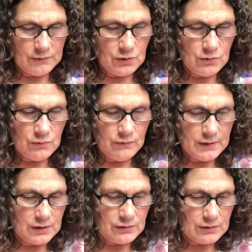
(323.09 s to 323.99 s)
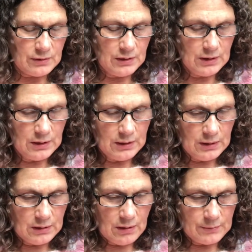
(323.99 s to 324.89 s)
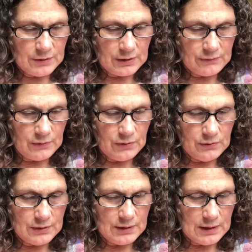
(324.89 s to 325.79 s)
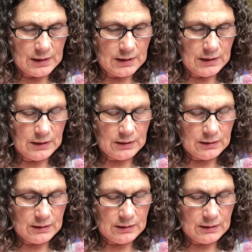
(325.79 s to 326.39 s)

2 finished objects for you today,